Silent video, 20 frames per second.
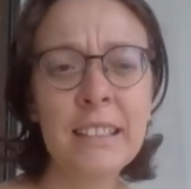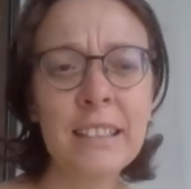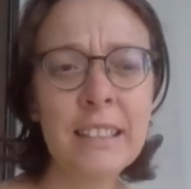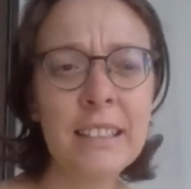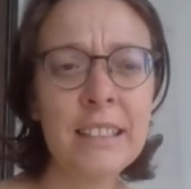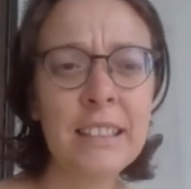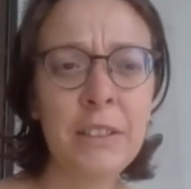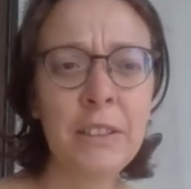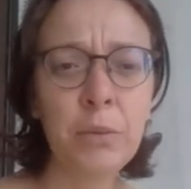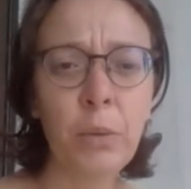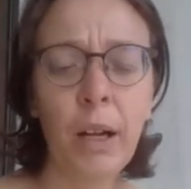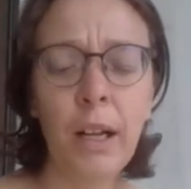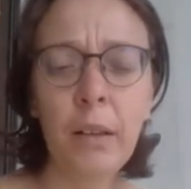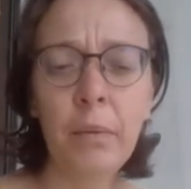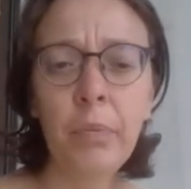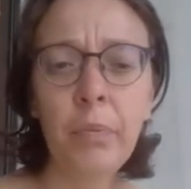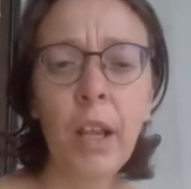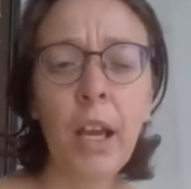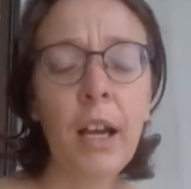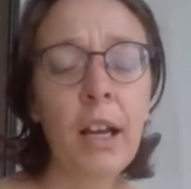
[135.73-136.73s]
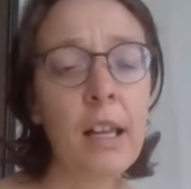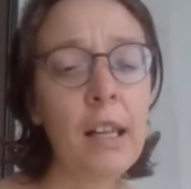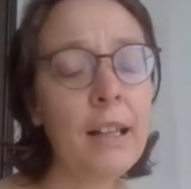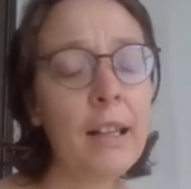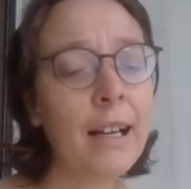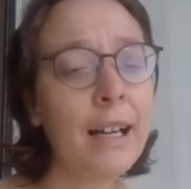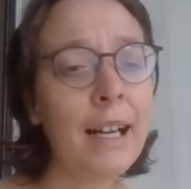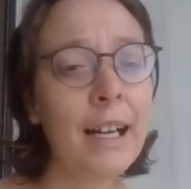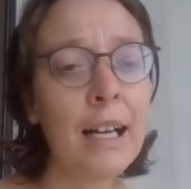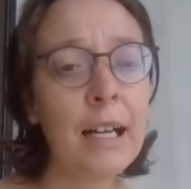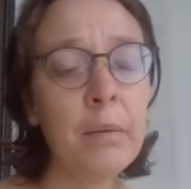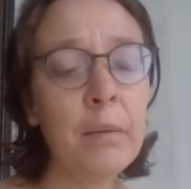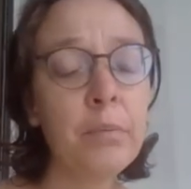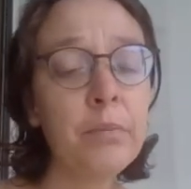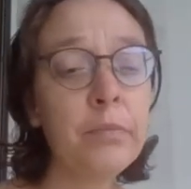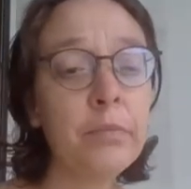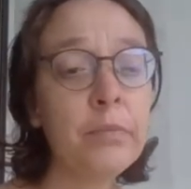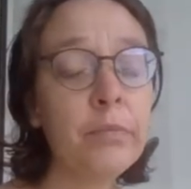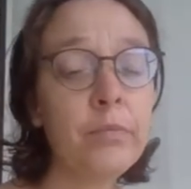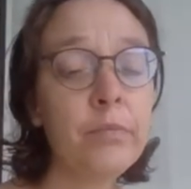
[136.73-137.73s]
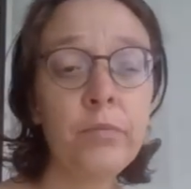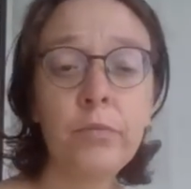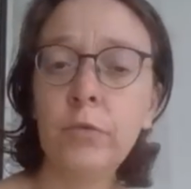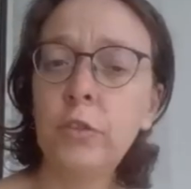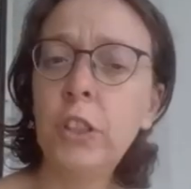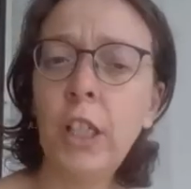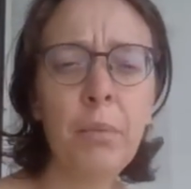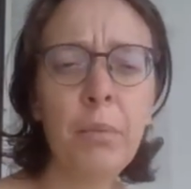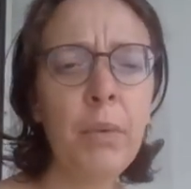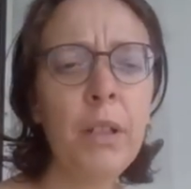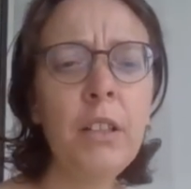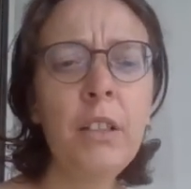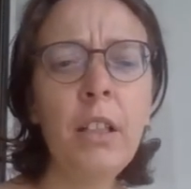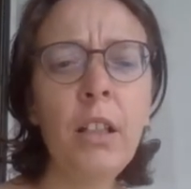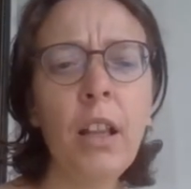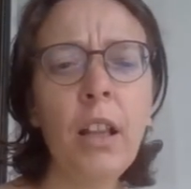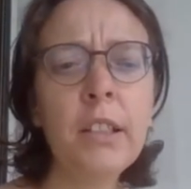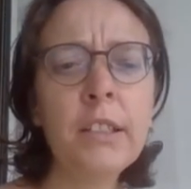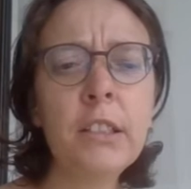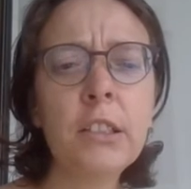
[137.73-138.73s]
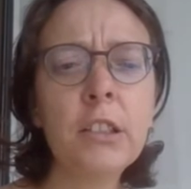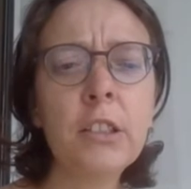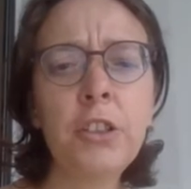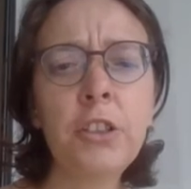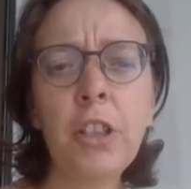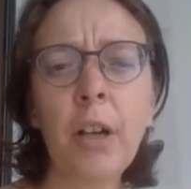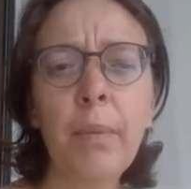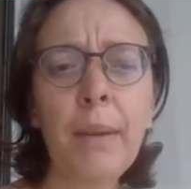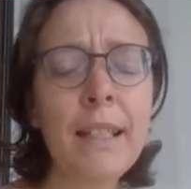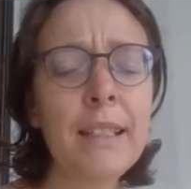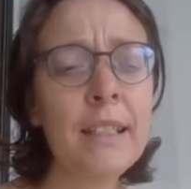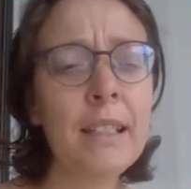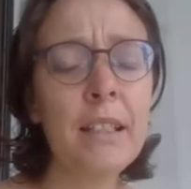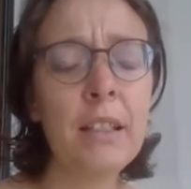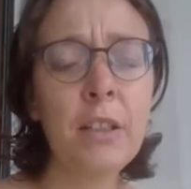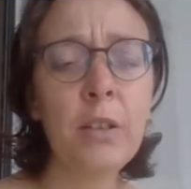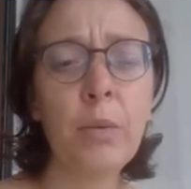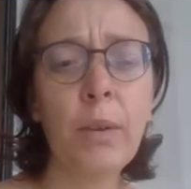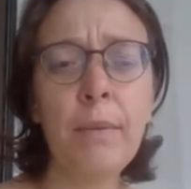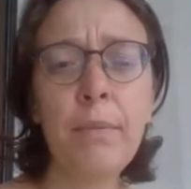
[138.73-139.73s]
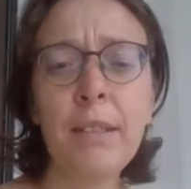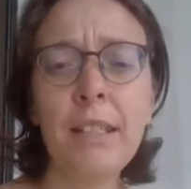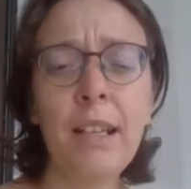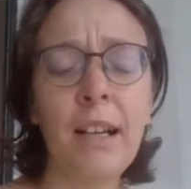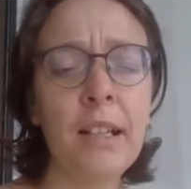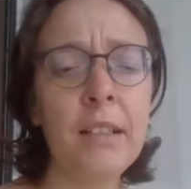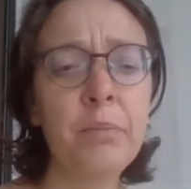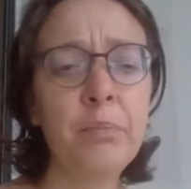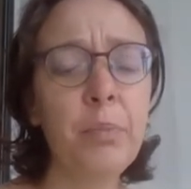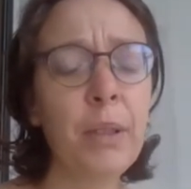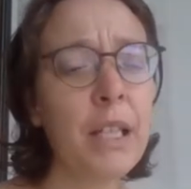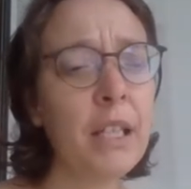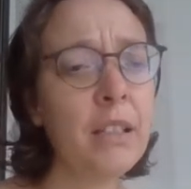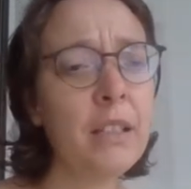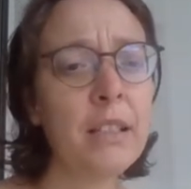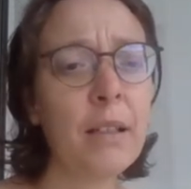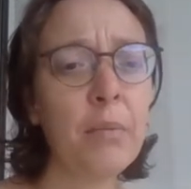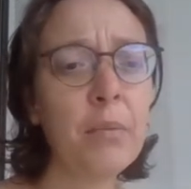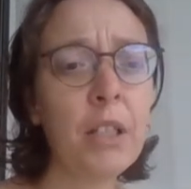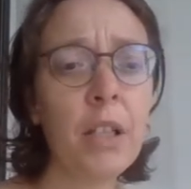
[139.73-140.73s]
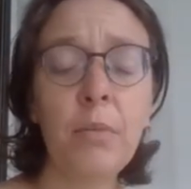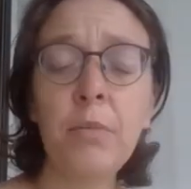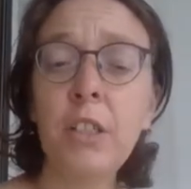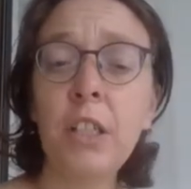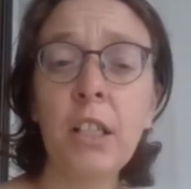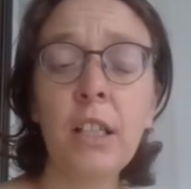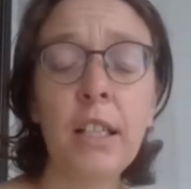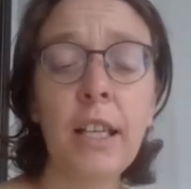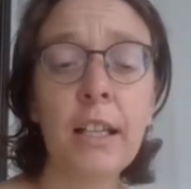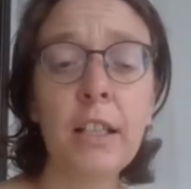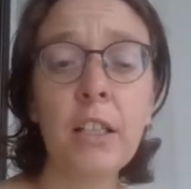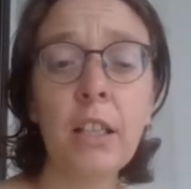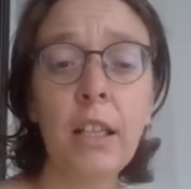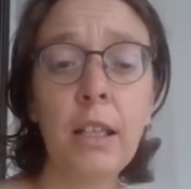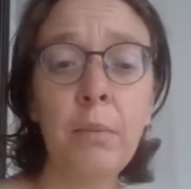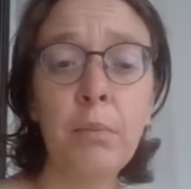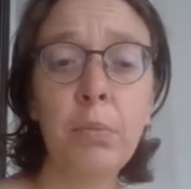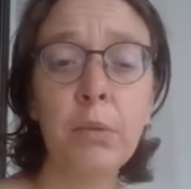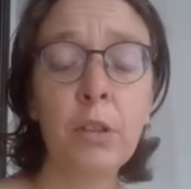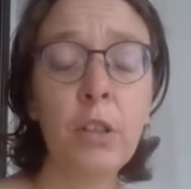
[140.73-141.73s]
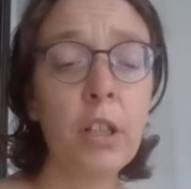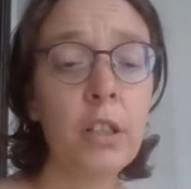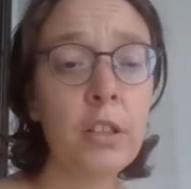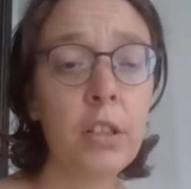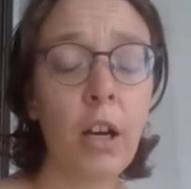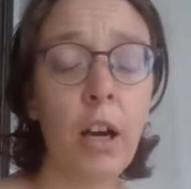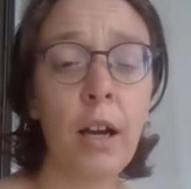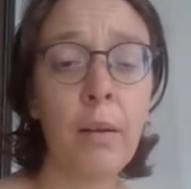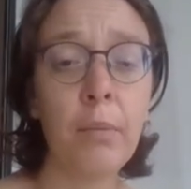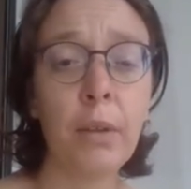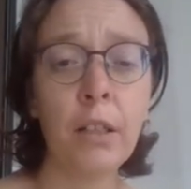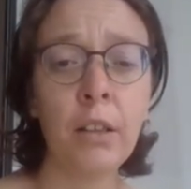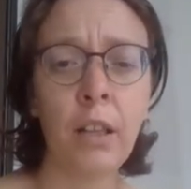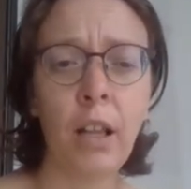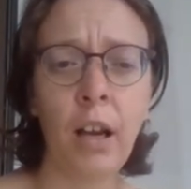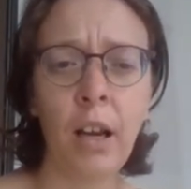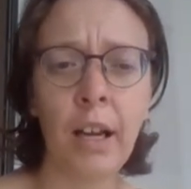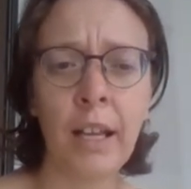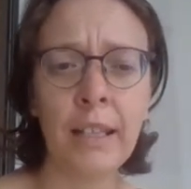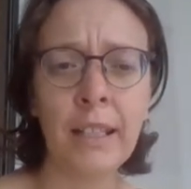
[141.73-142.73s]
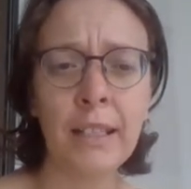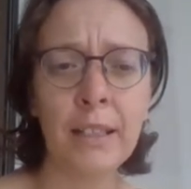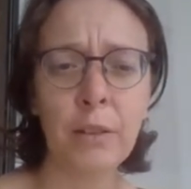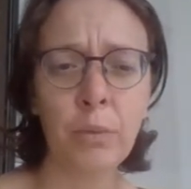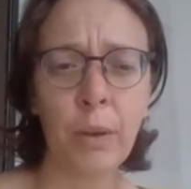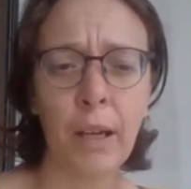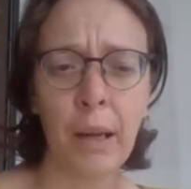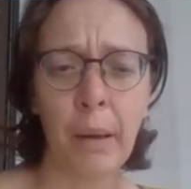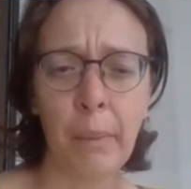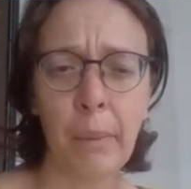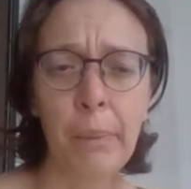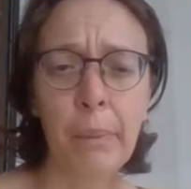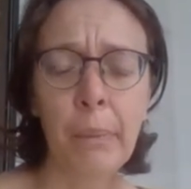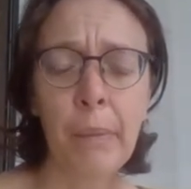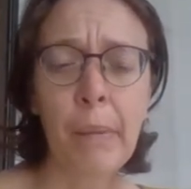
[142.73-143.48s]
as well. Um, jump on your local shopping centre's website because sometimes you can actually book a time online as well.